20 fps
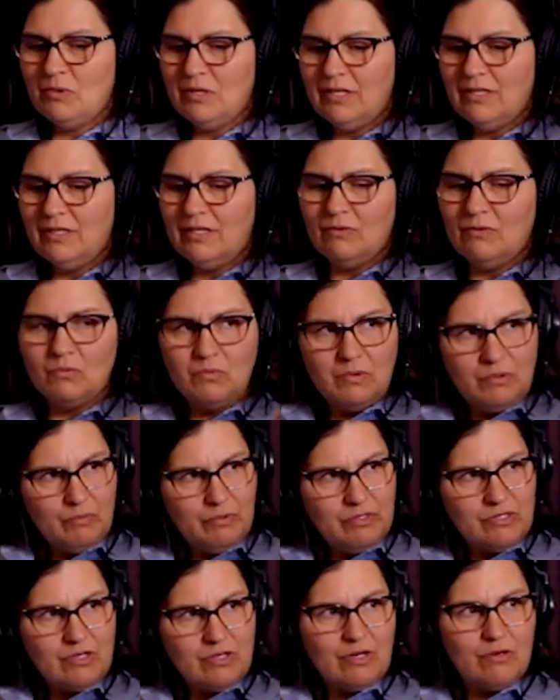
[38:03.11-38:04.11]
Well,
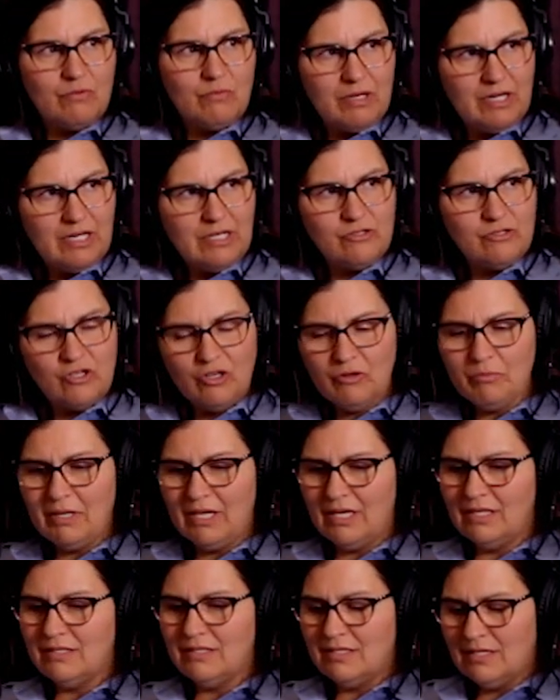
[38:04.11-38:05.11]
when we started renting jail
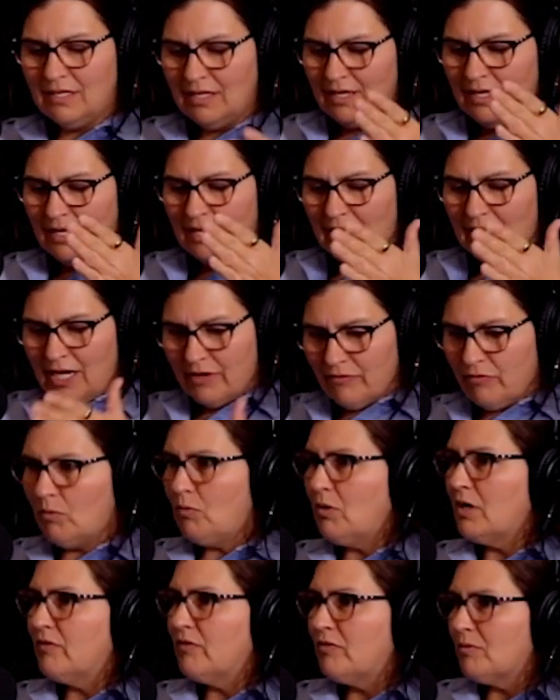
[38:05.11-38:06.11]
beds, every
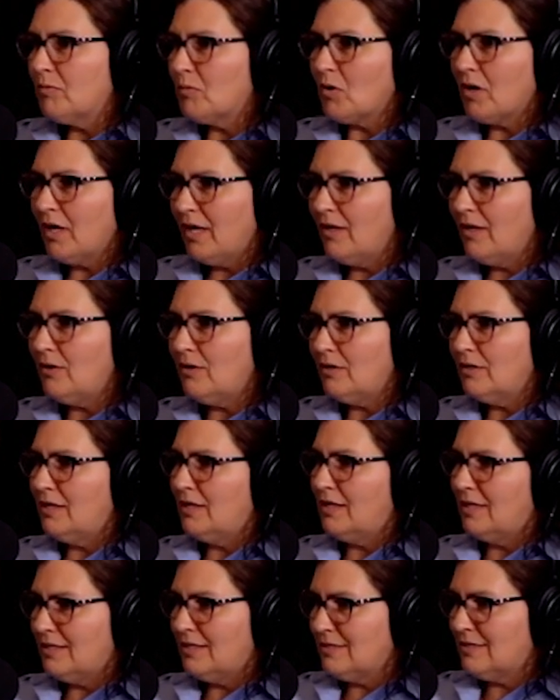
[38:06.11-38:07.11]
one of them were held
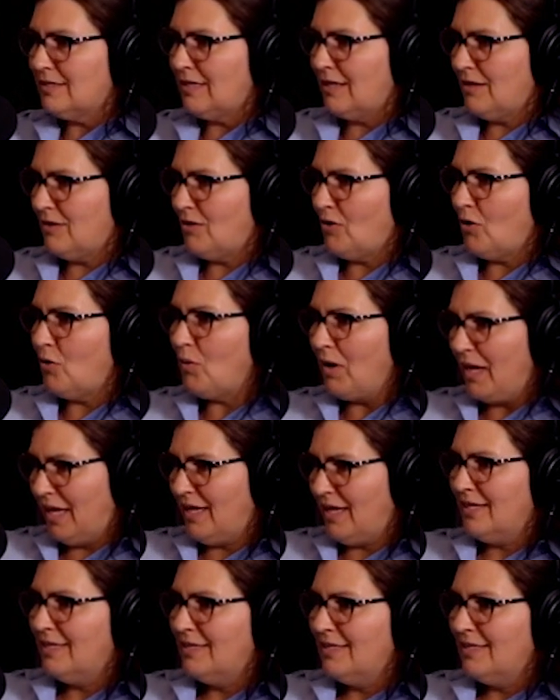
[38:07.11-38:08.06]
and then sent away.